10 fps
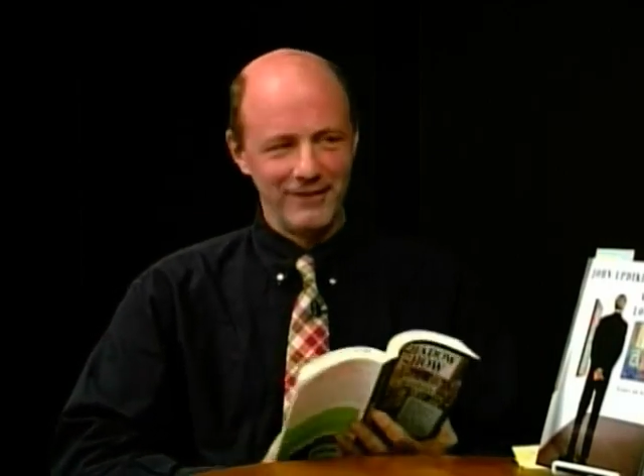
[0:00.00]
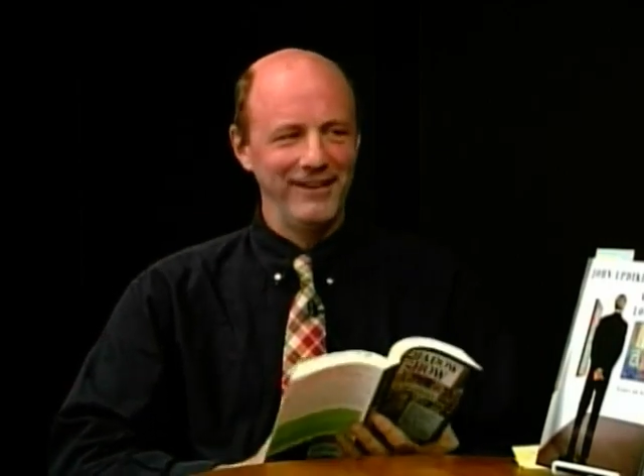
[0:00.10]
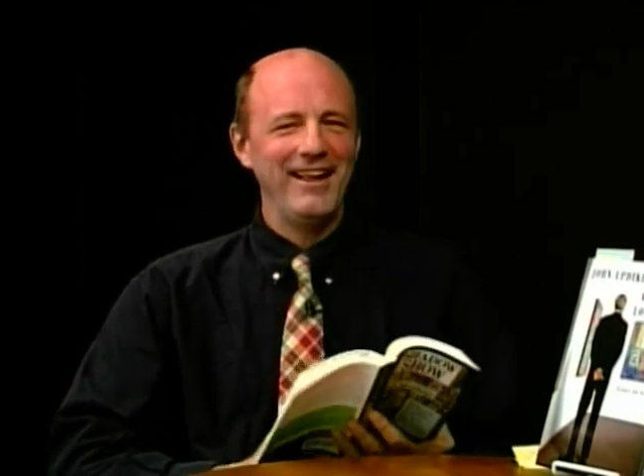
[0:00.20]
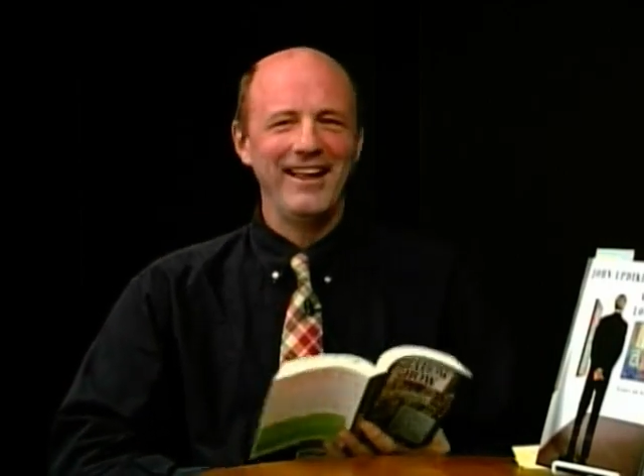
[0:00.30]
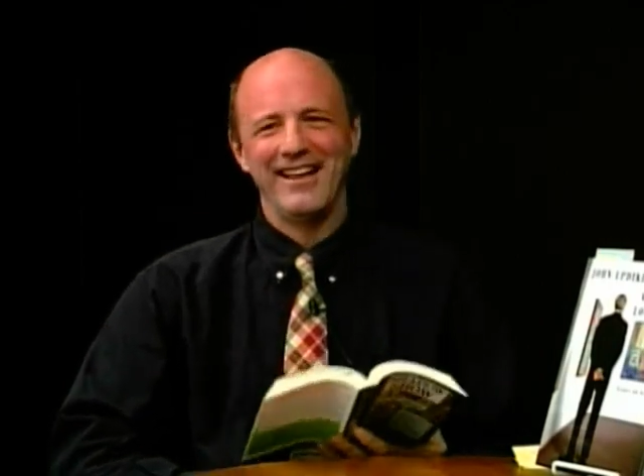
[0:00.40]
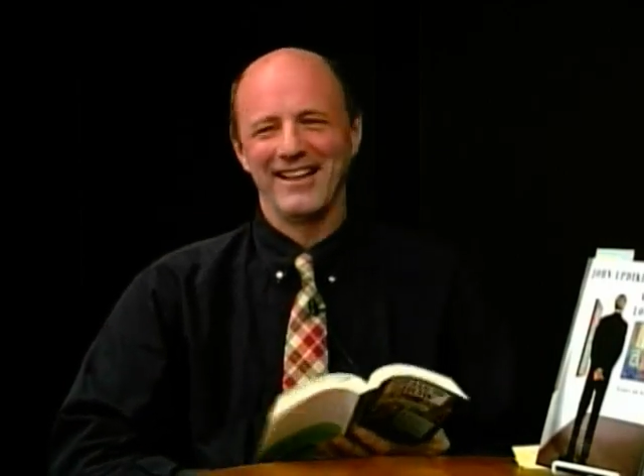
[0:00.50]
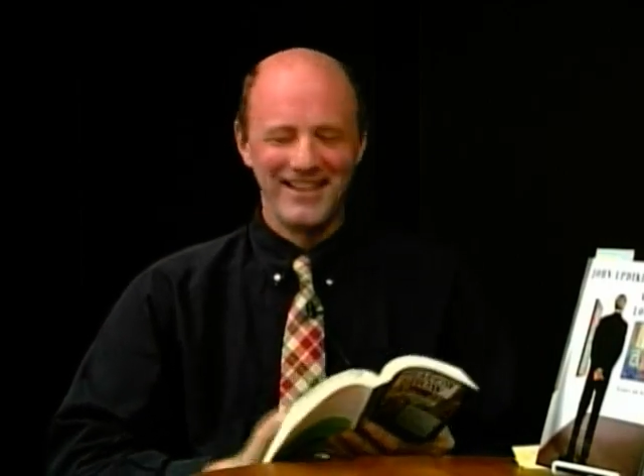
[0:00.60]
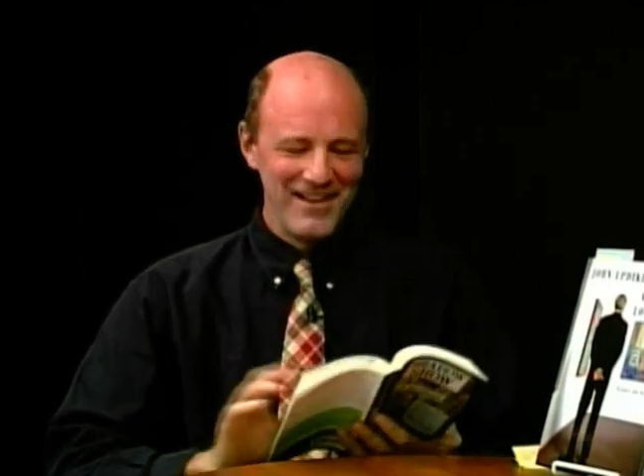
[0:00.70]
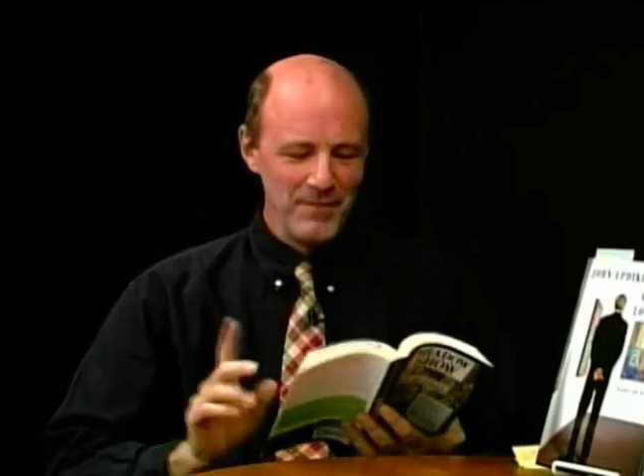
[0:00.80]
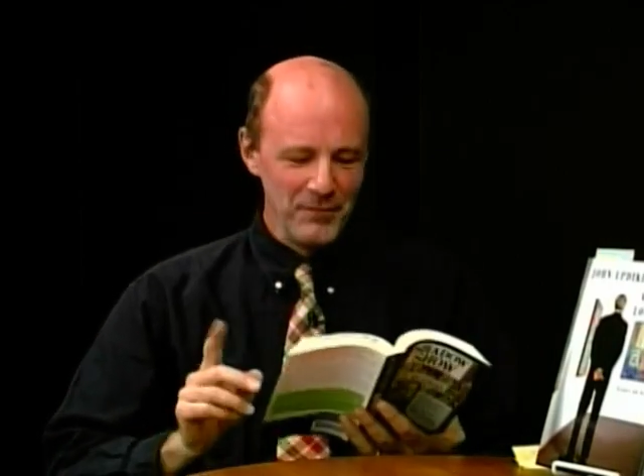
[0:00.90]

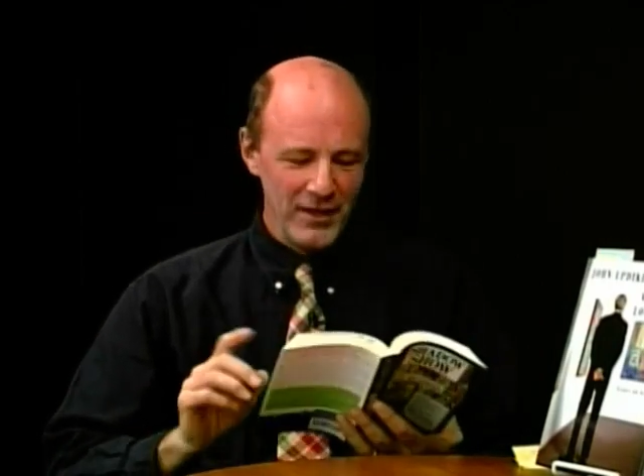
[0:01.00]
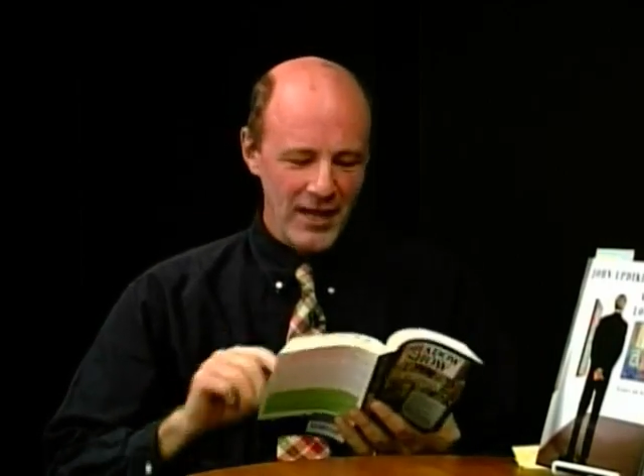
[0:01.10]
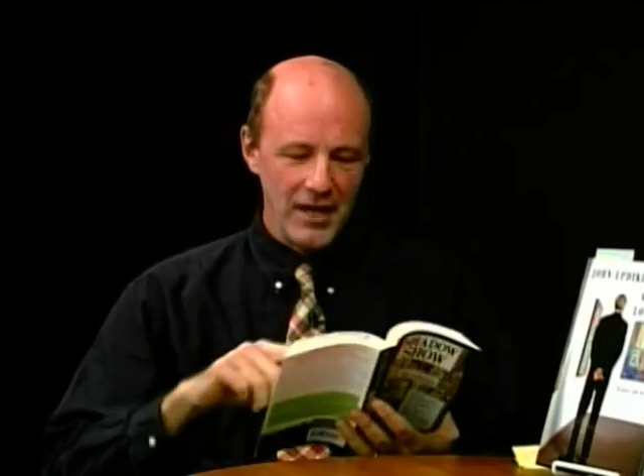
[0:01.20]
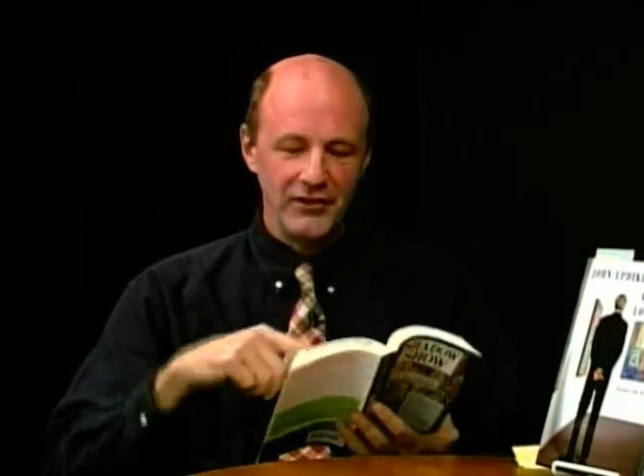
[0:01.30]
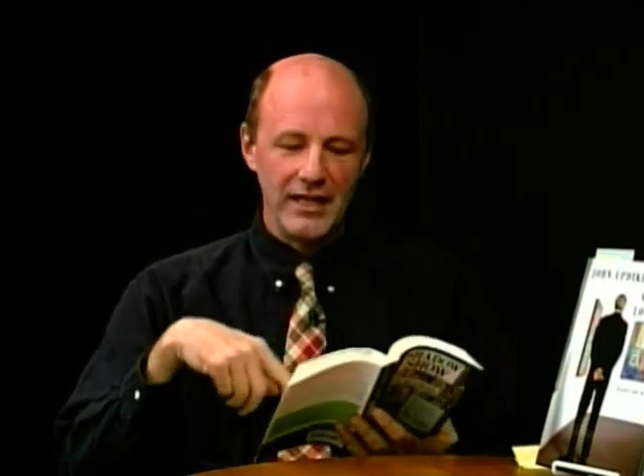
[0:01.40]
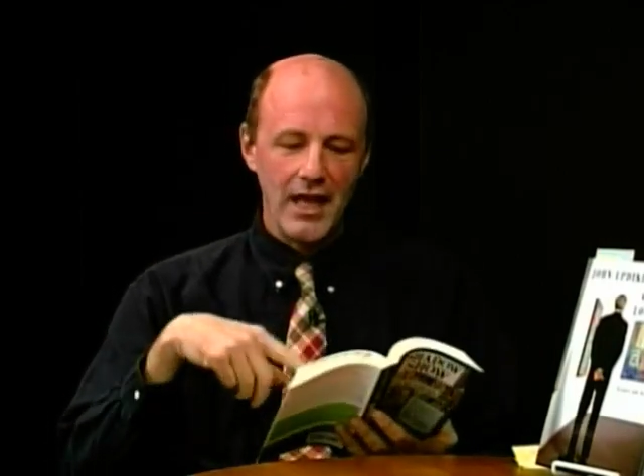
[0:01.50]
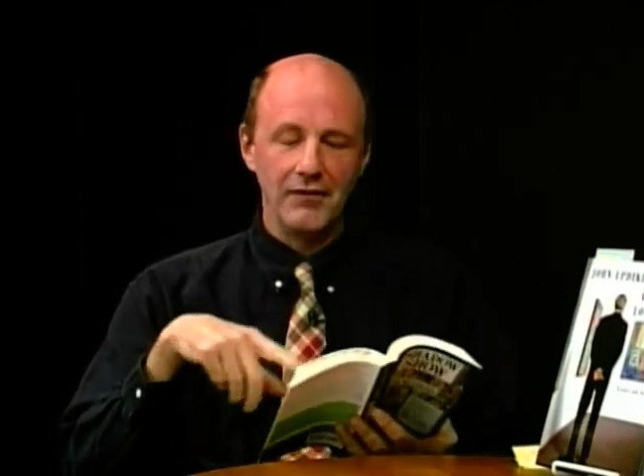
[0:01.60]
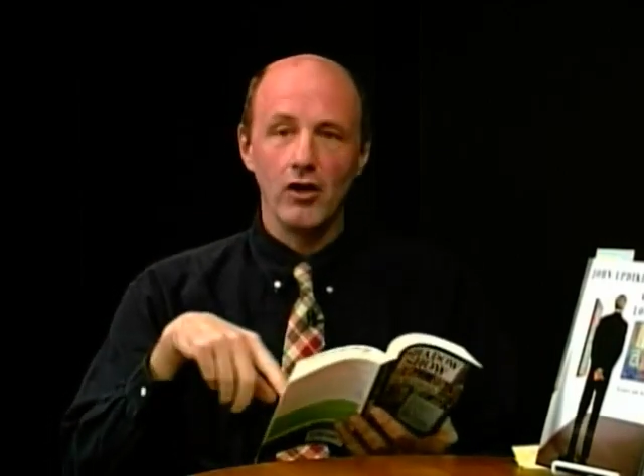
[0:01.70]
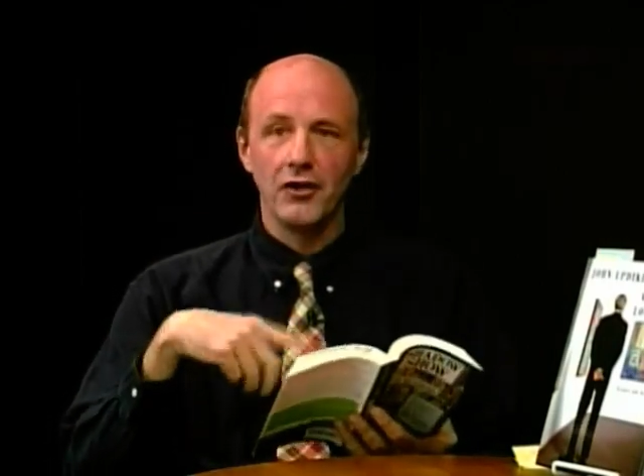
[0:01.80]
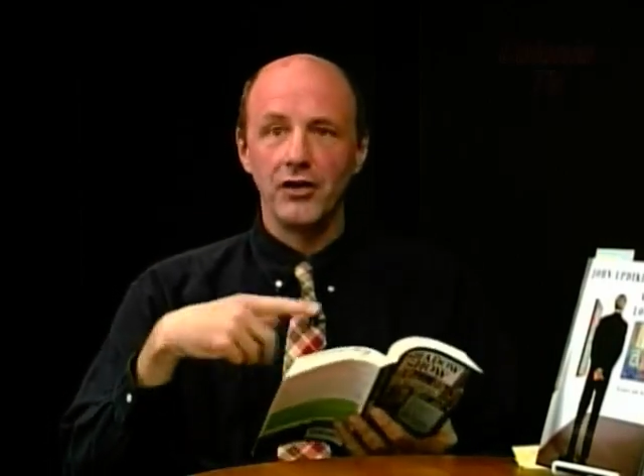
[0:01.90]
and at the end,
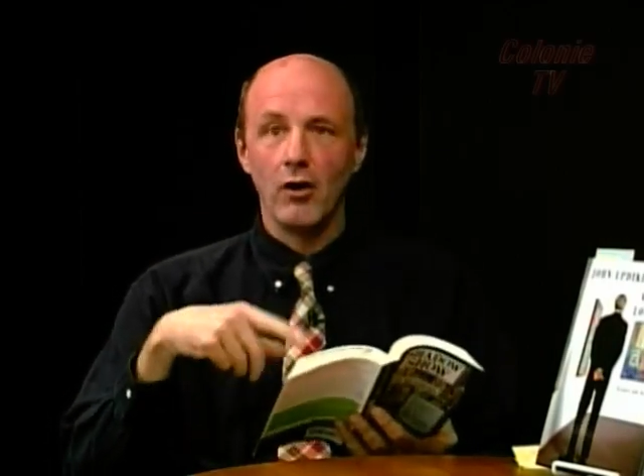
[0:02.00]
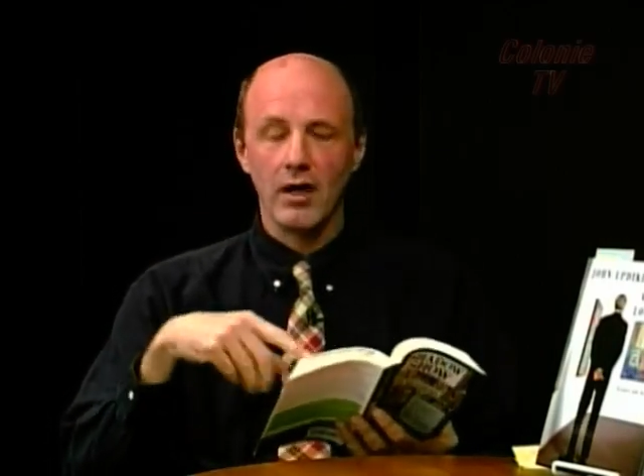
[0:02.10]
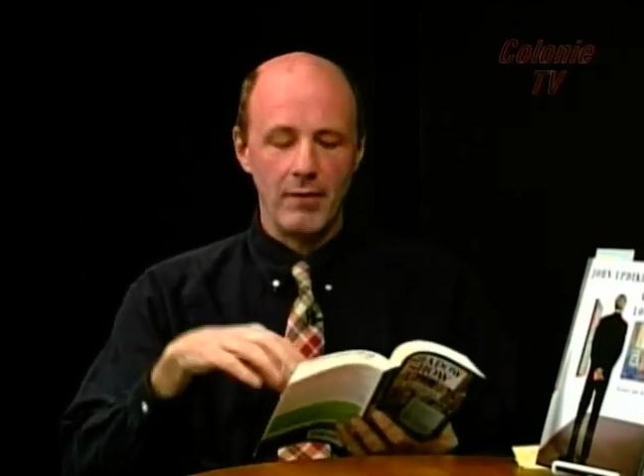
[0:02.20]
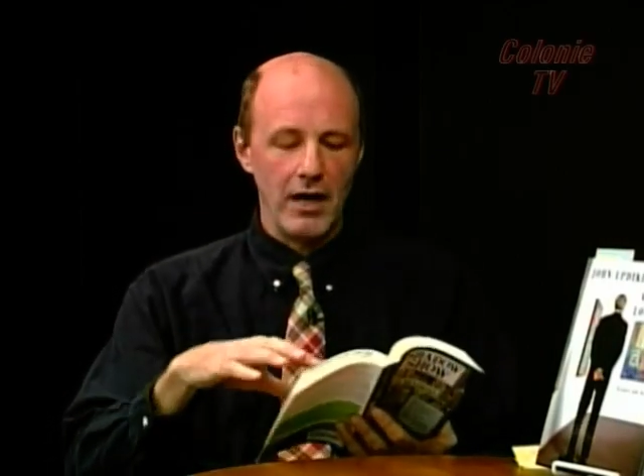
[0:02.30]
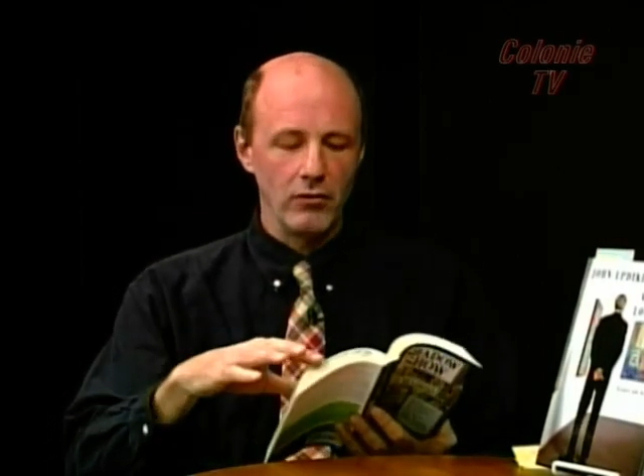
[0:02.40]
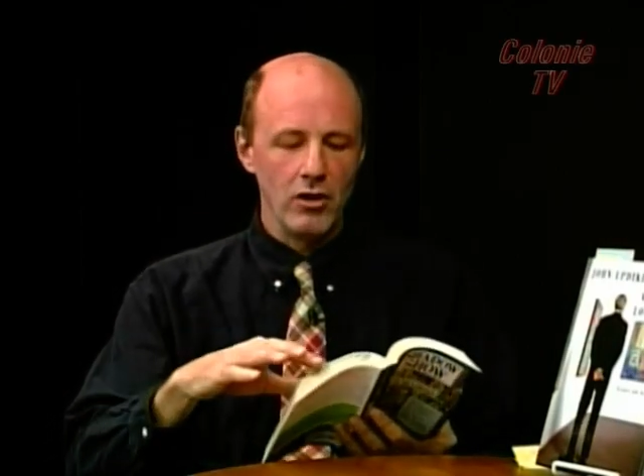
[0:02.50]
they all talk about